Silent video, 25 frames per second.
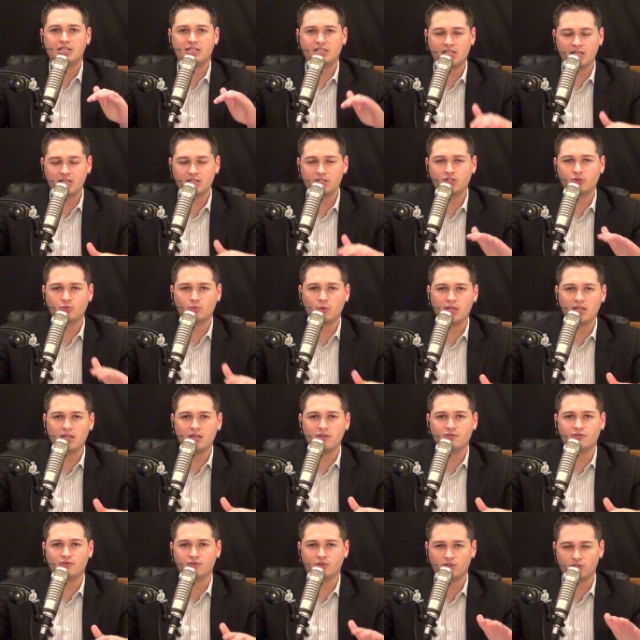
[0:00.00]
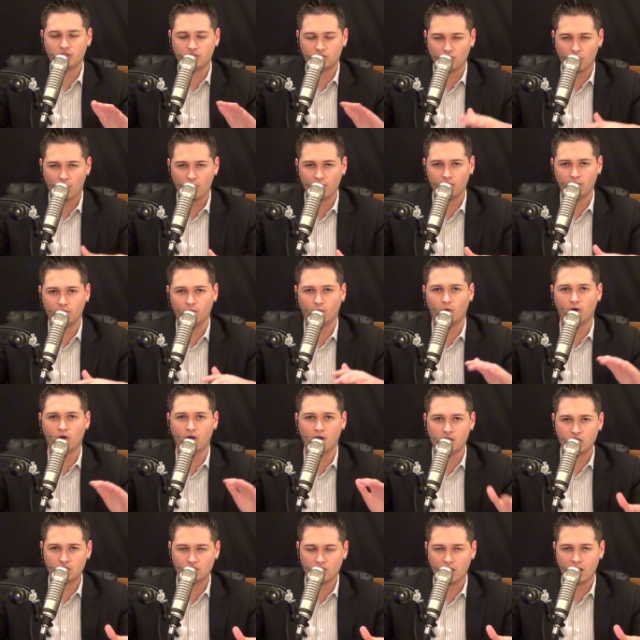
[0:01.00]
Since we've started the war
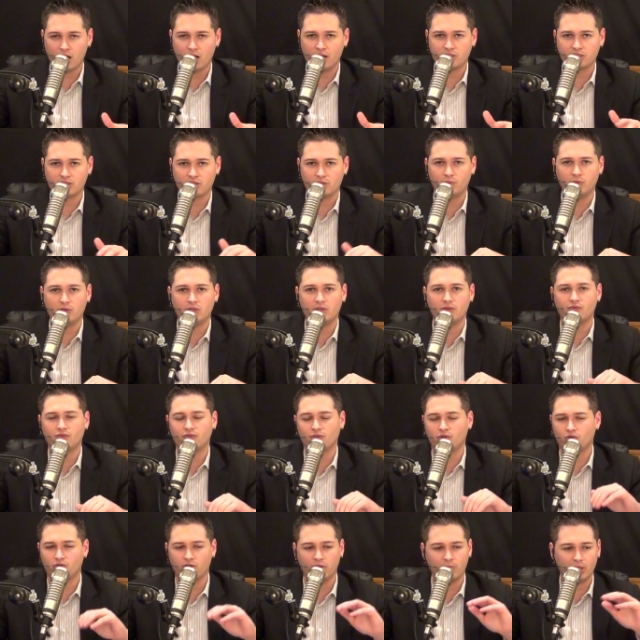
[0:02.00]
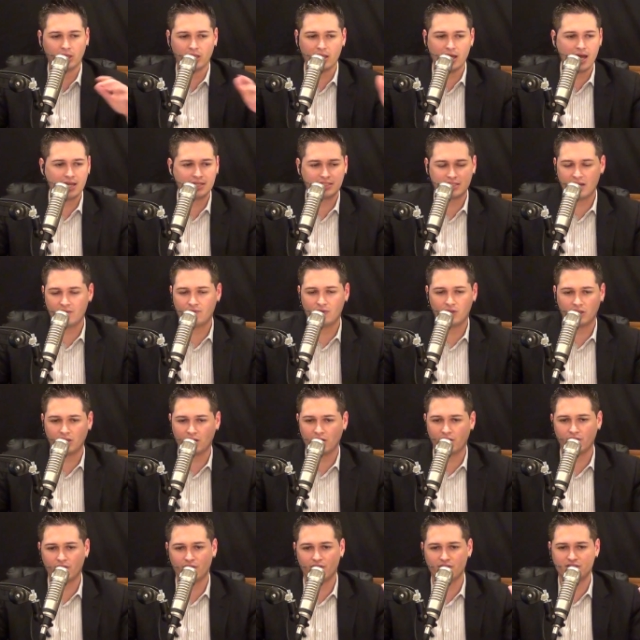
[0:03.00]
on drugs and we've criminalized
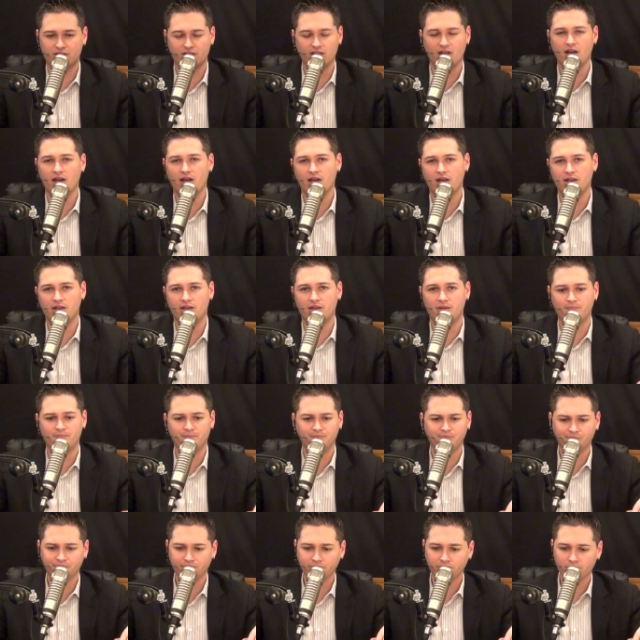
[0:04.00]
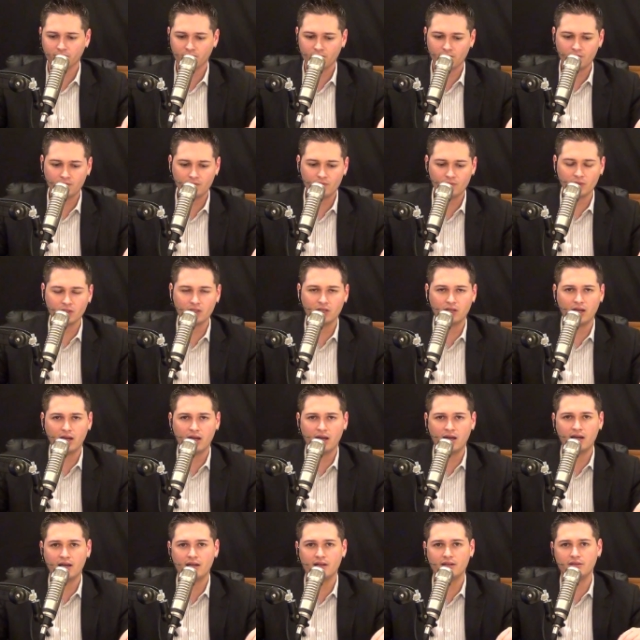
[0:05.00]
everything under the sun
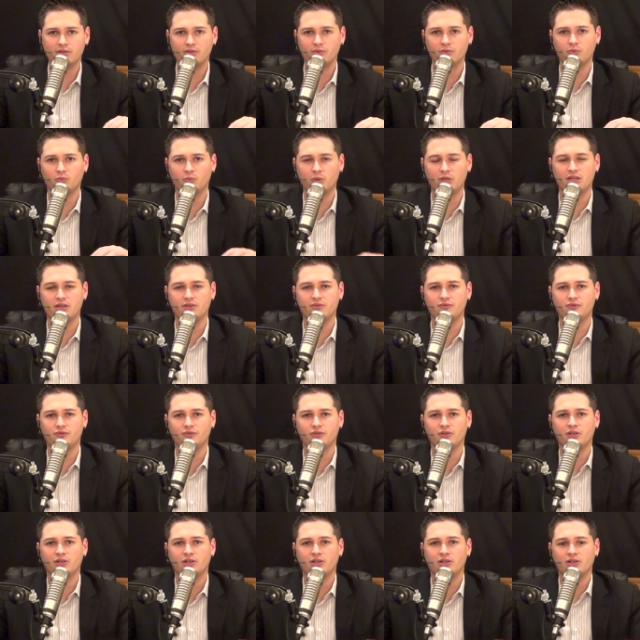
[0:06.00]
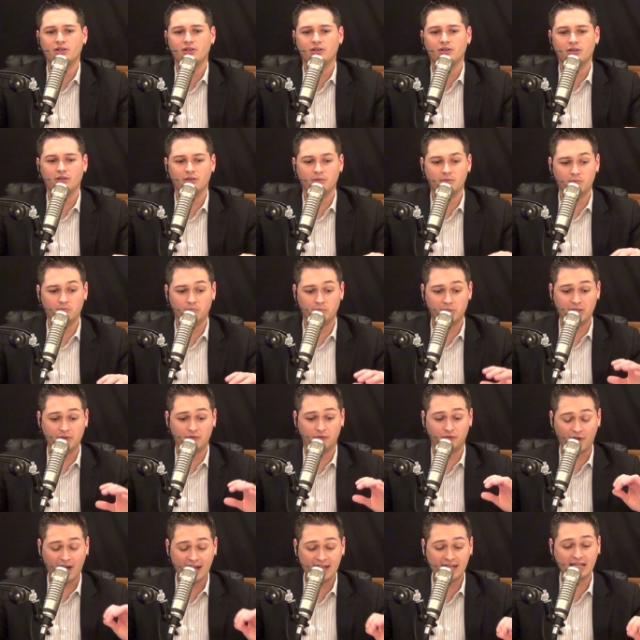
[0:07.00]
and we've been
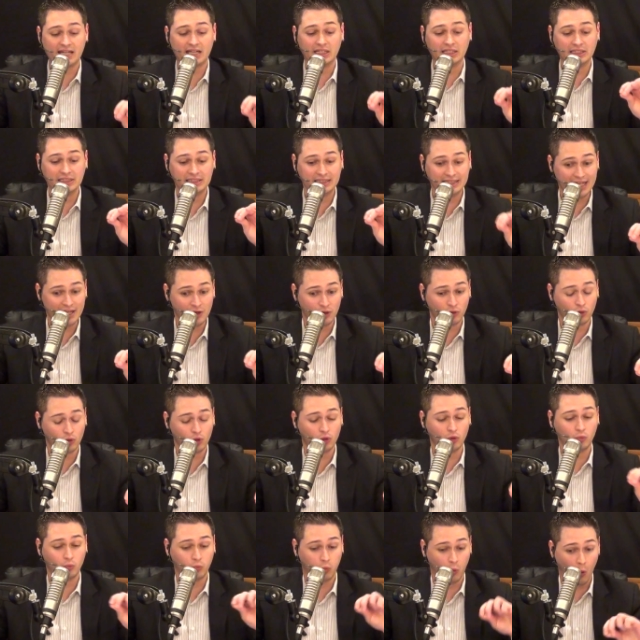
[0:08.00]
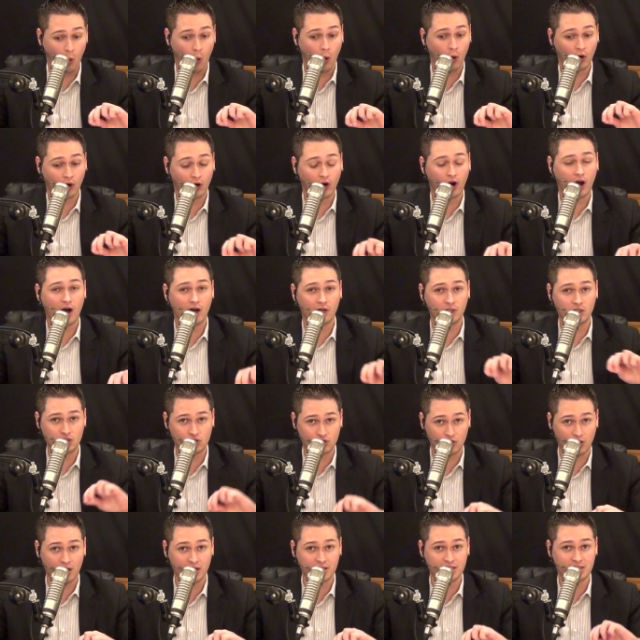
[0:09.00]
fighting a literal war on
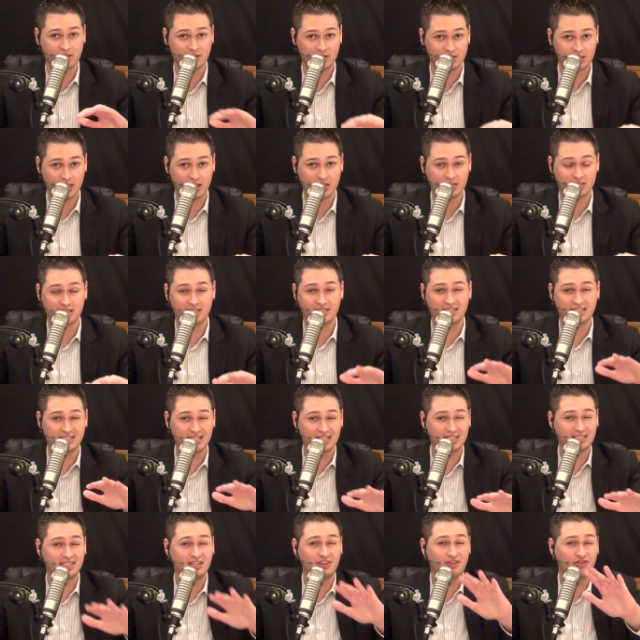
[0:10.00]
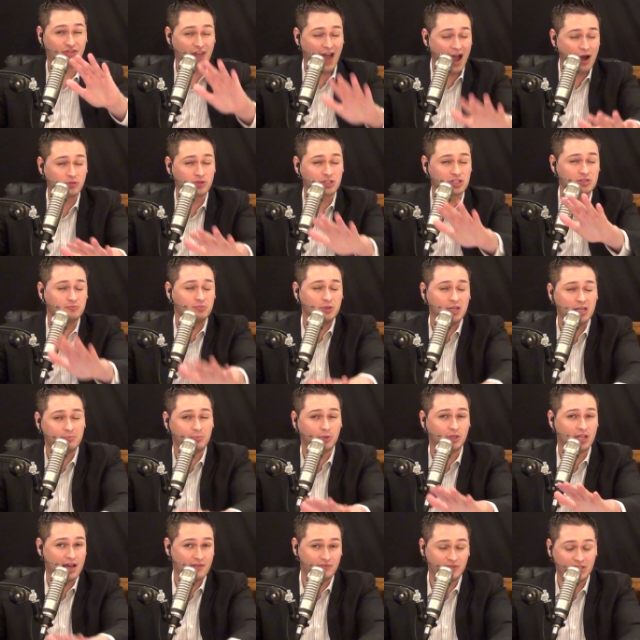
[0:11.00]
drugs in the sense that 60,000
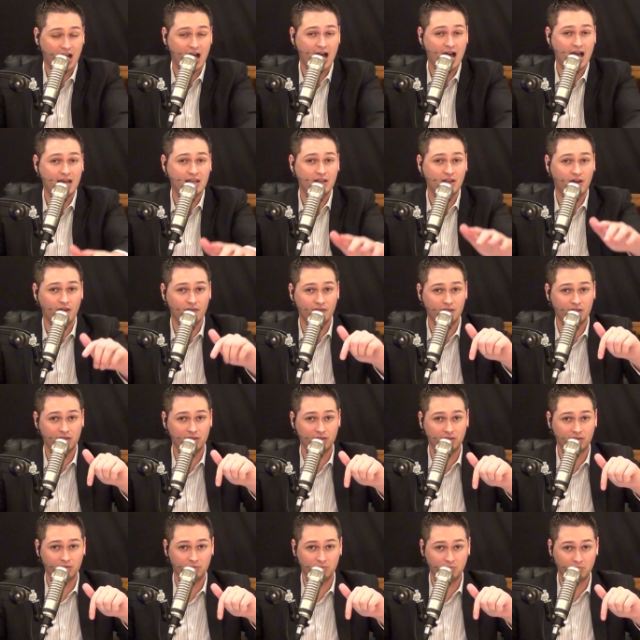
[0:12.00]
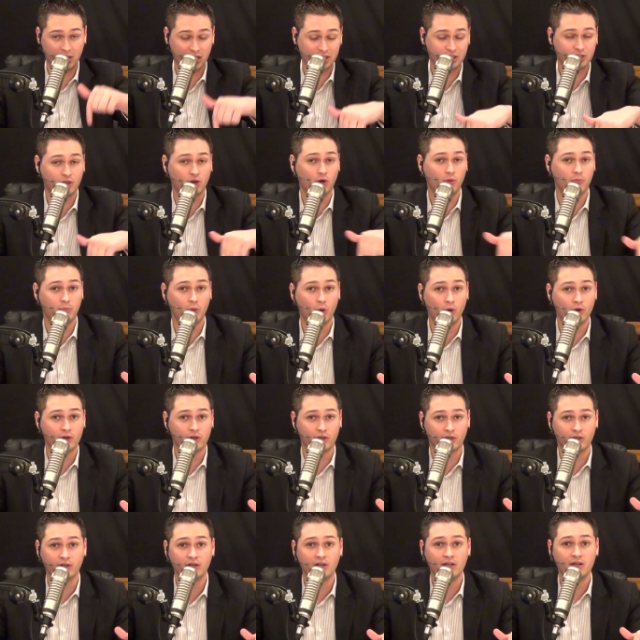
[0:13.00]
people have died on the Mexico
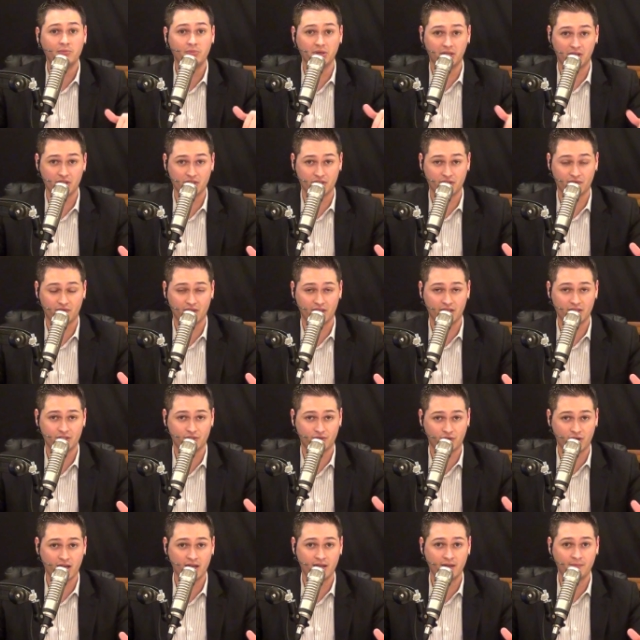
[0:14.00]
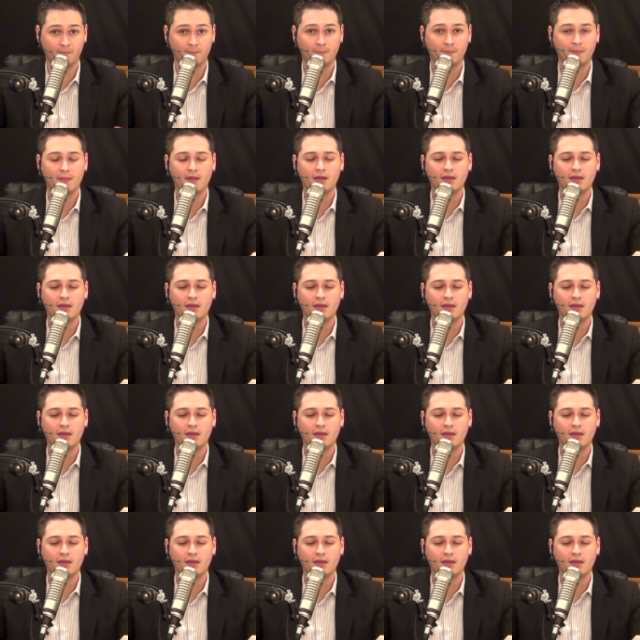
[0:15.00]
border because of this, right?